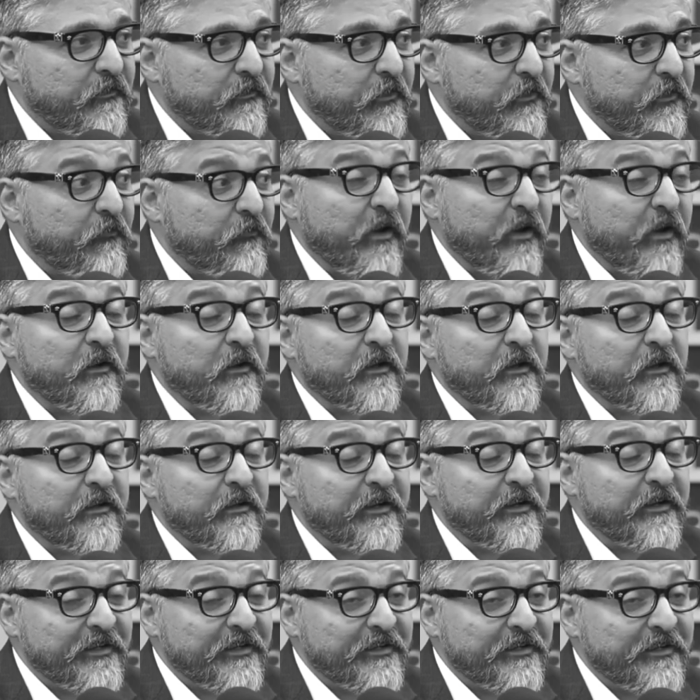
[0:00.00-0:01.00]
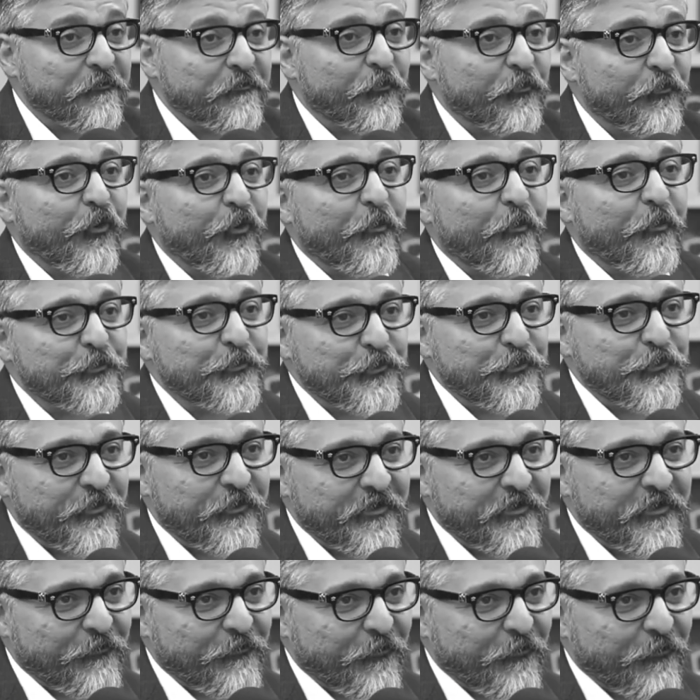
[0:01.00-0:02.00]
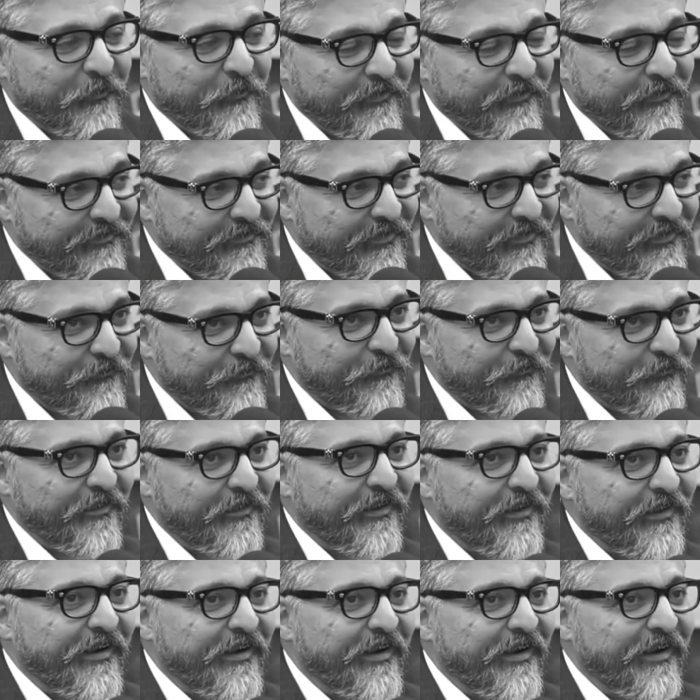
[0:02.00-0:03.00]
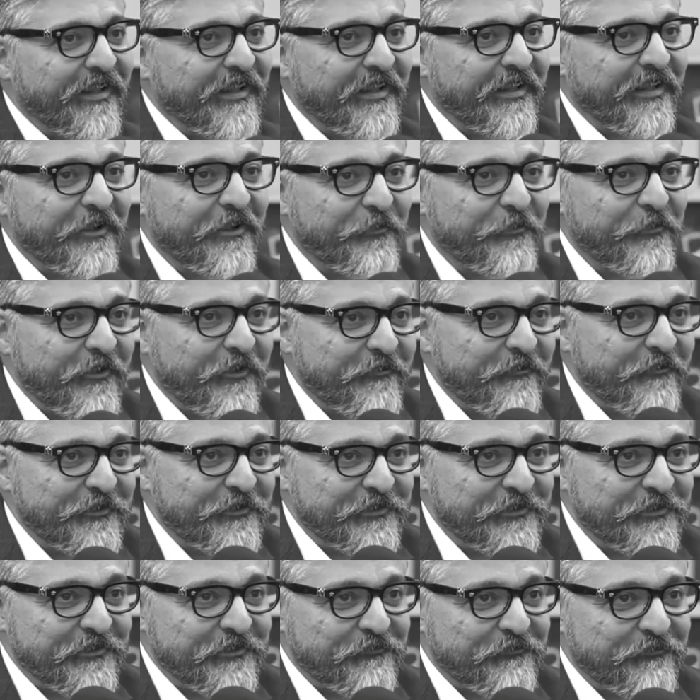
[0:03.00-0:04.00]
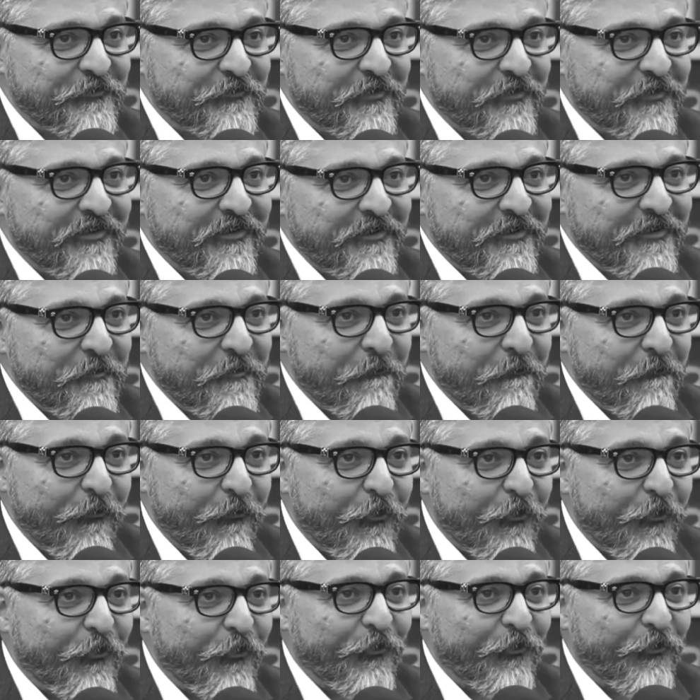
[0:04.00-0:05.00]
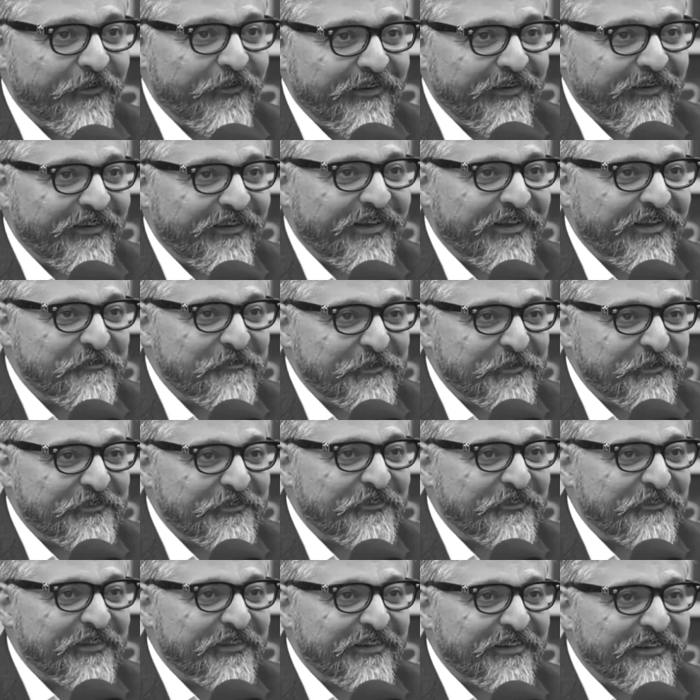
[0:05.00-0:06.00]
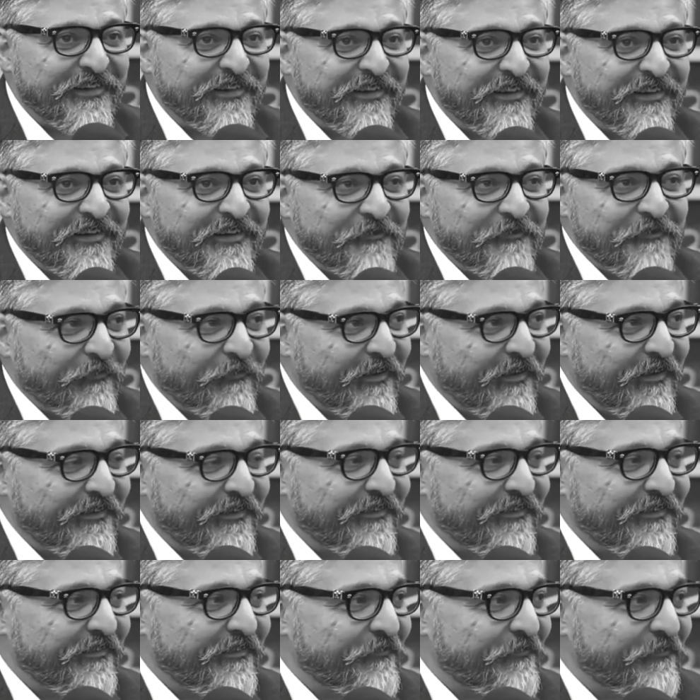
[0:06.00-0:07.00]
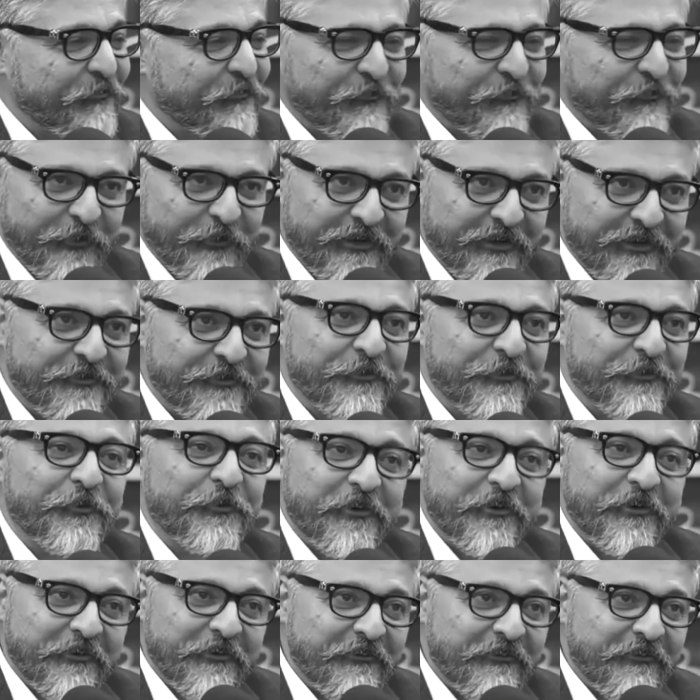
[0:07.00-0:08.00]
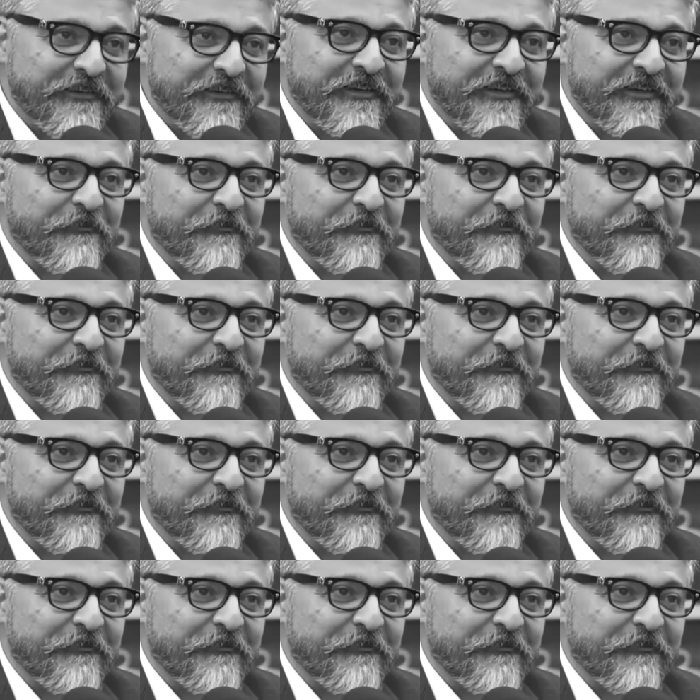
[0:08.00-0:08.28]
If I had created more opportunities for myself, I think I could have achieved more in chemistry. But well, no regrets.